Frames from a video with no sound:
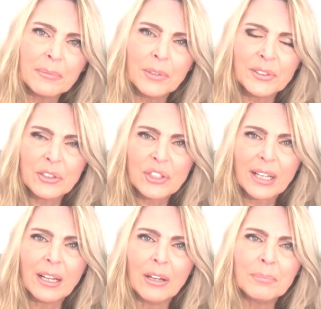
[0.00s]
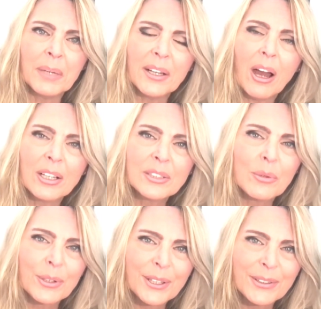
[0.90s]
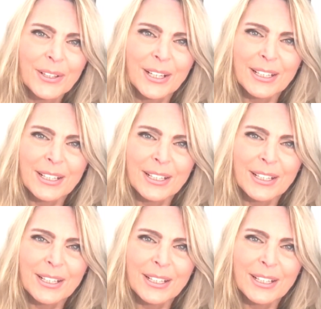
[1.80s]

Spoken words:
want to check out my Heart Warrior